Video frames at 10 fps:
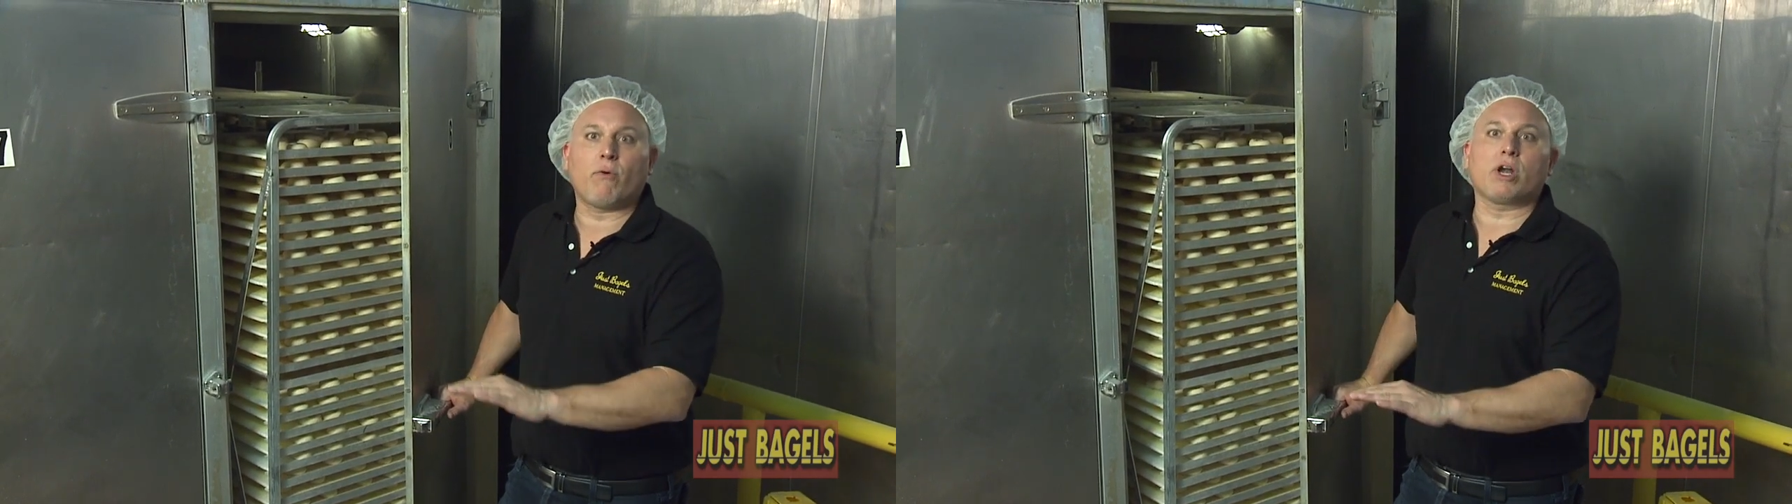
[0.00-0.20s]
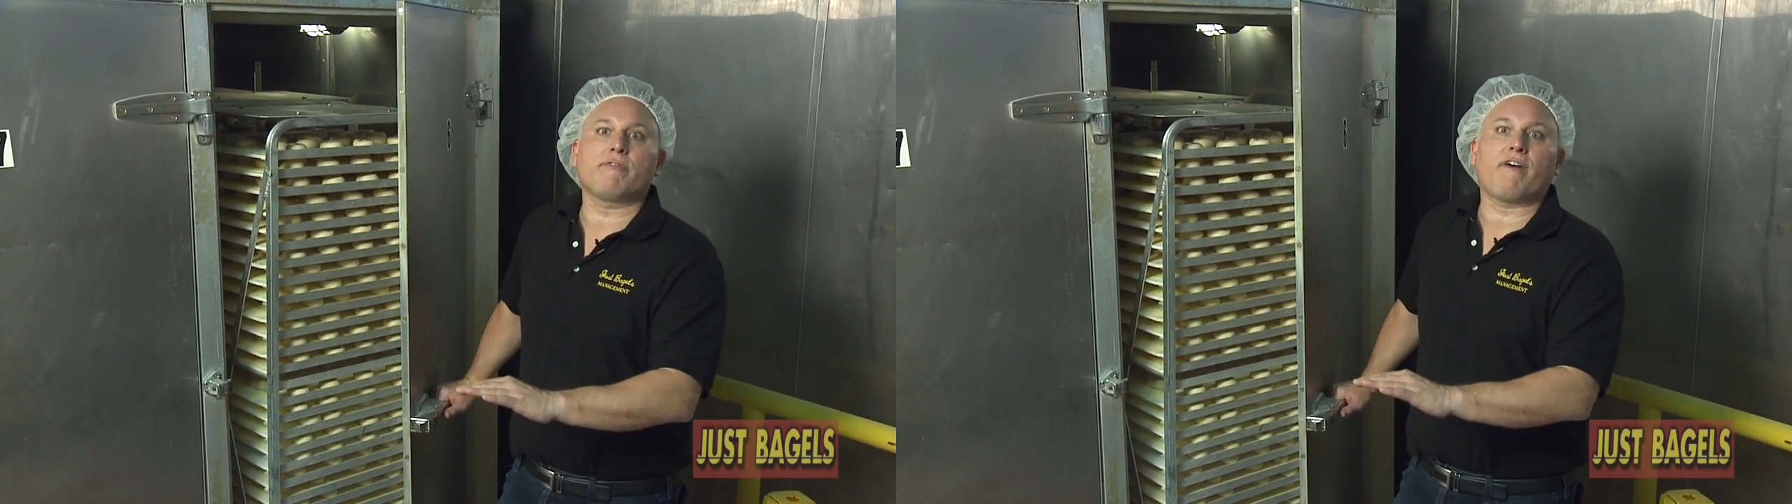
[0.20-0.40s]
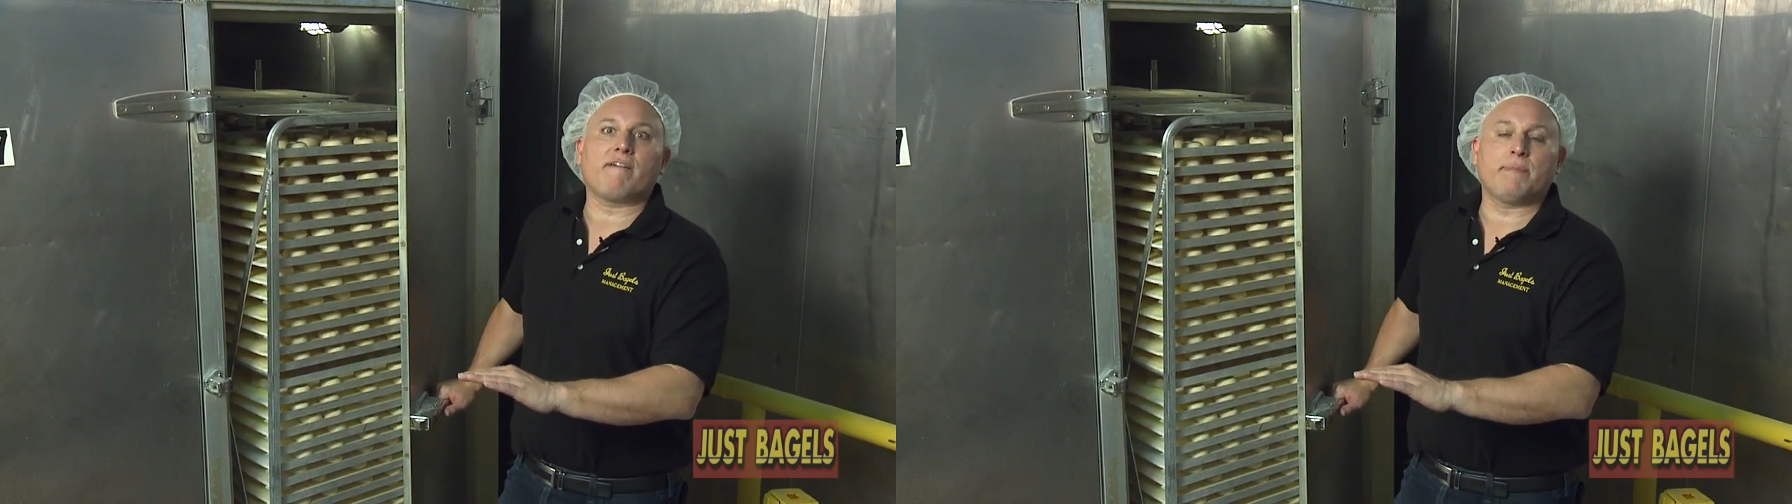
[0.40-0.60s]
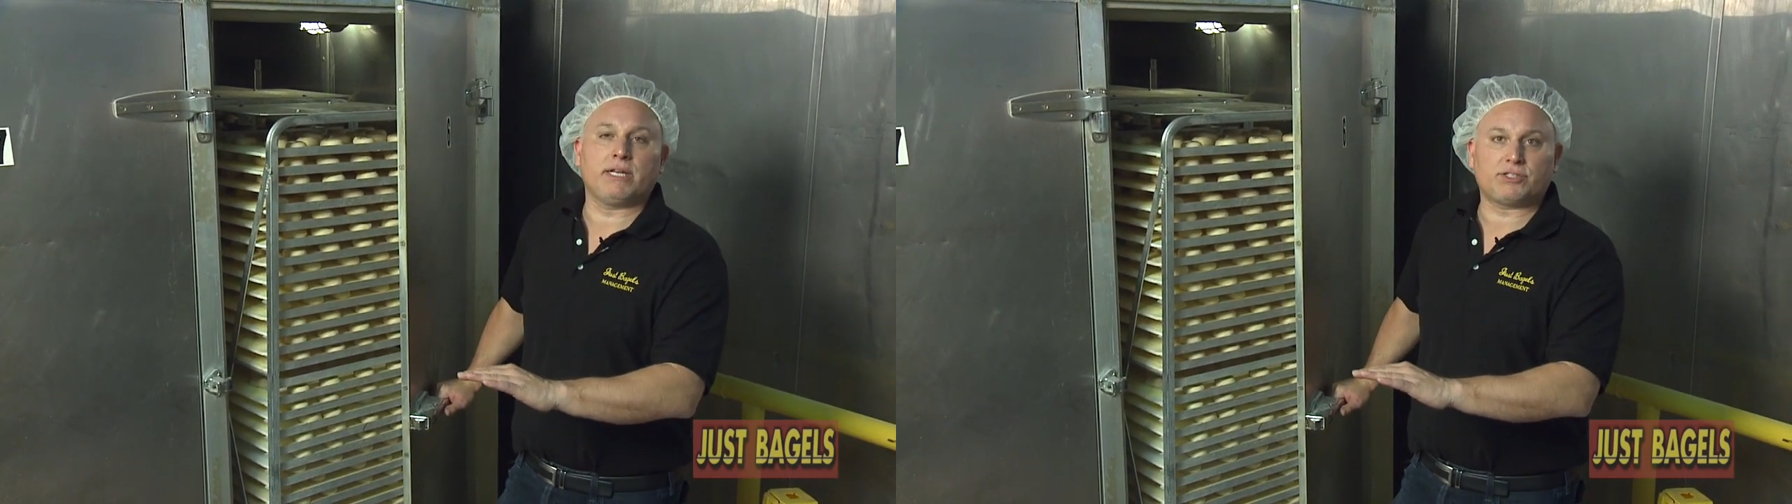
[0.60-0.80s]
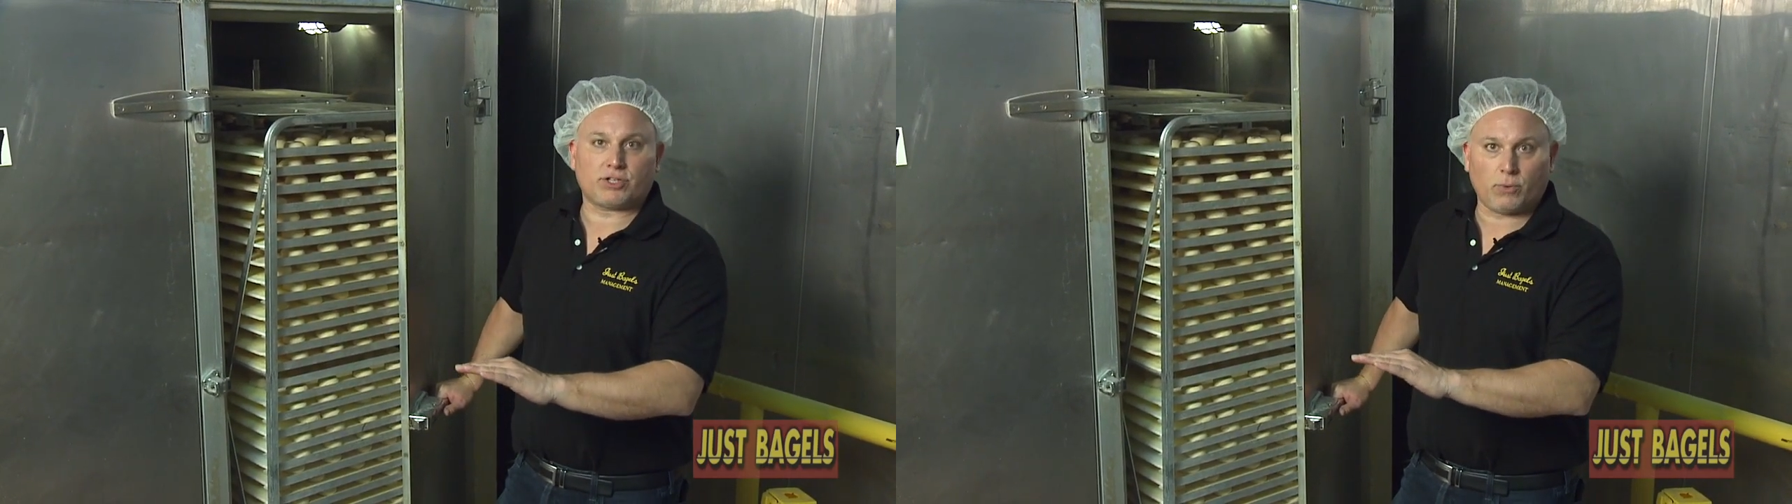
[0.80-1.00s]
45
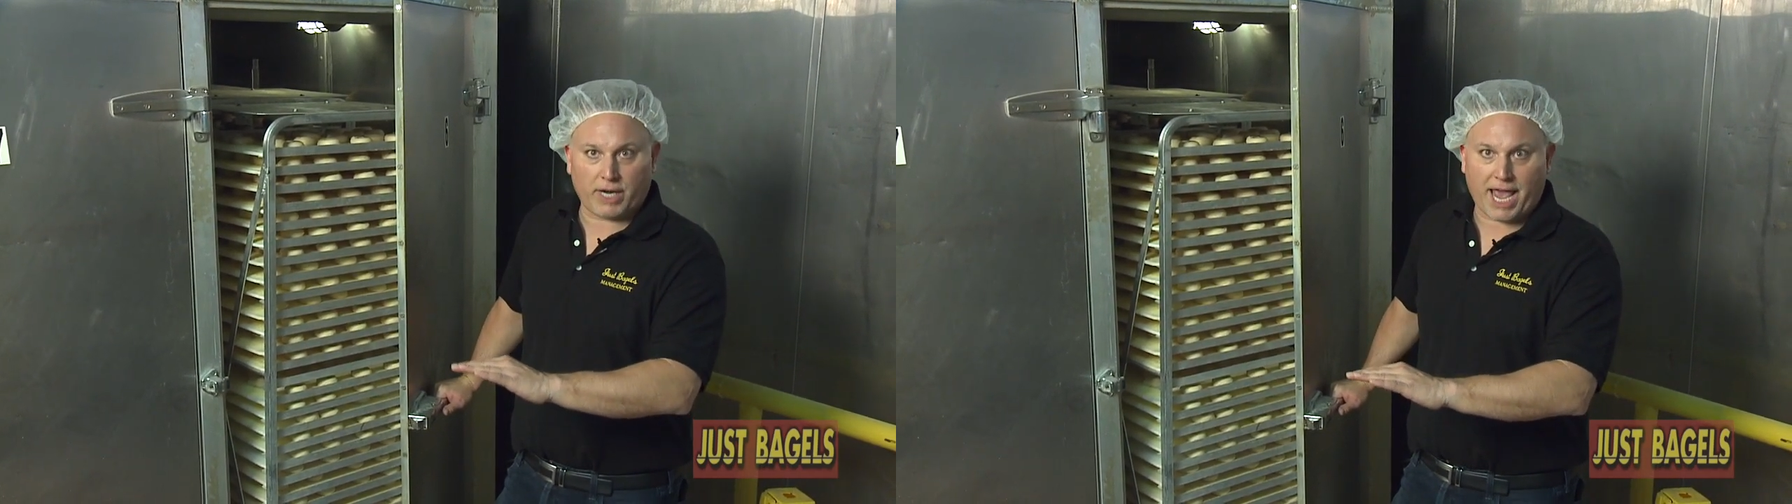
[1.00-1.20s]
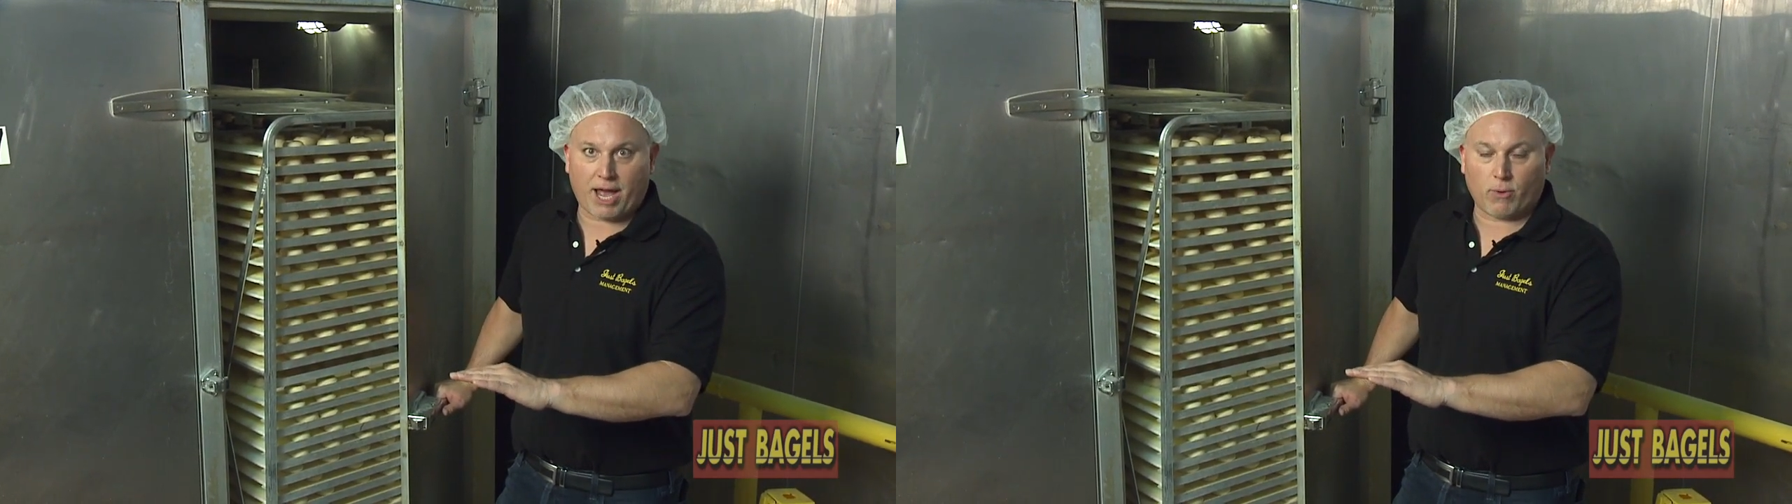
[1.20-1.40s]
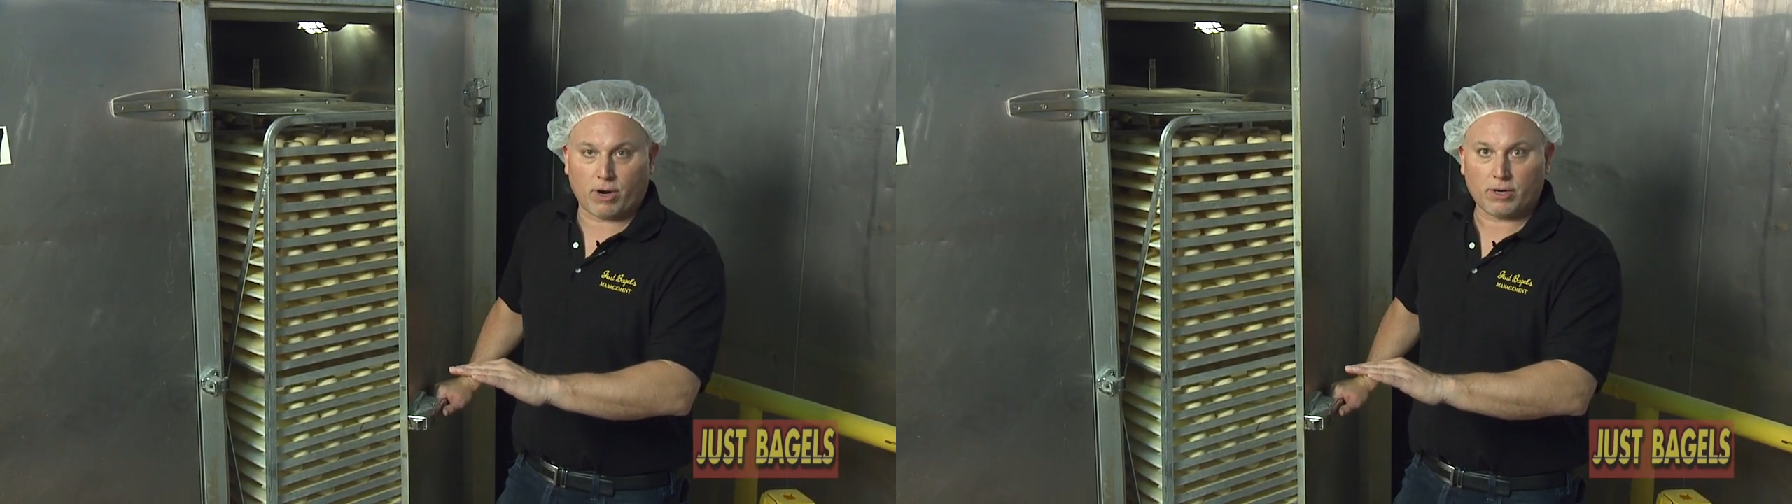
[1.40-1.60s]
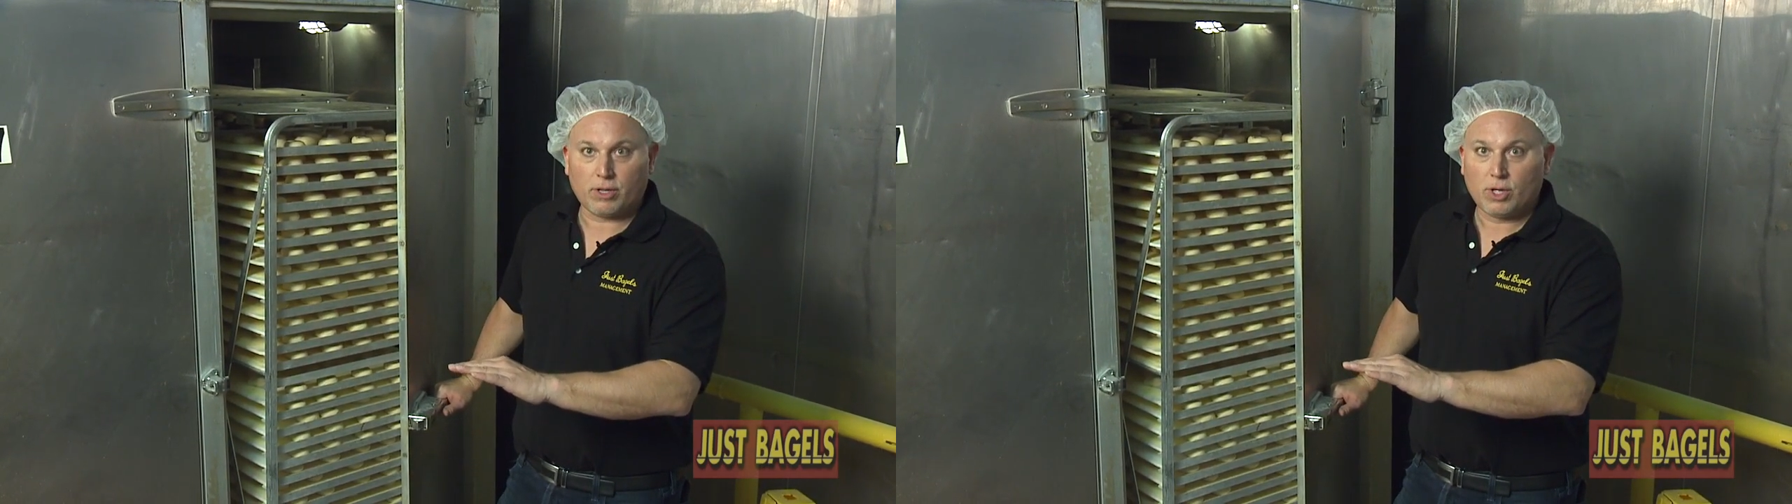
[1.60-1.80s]
minutes to an hour.